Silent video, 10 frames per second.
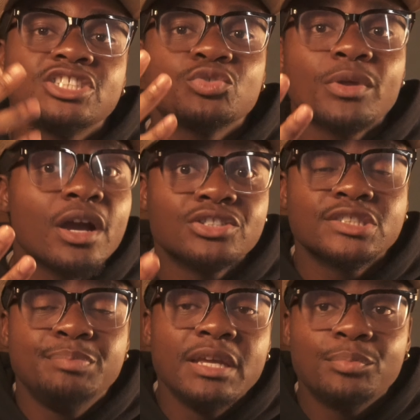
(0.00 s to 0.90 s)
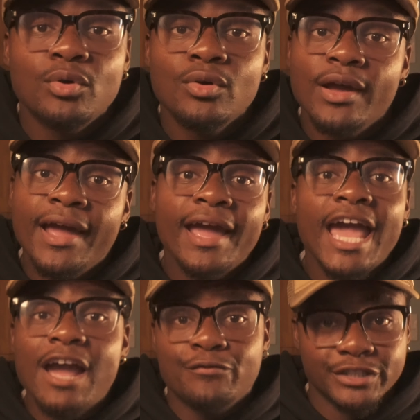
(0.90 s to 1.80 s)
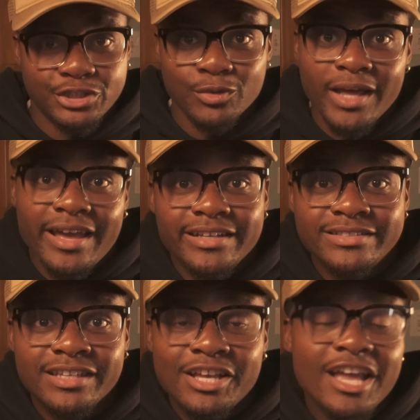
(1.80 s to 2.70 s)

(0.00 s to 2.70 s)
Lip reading: to 300 people every 2 days.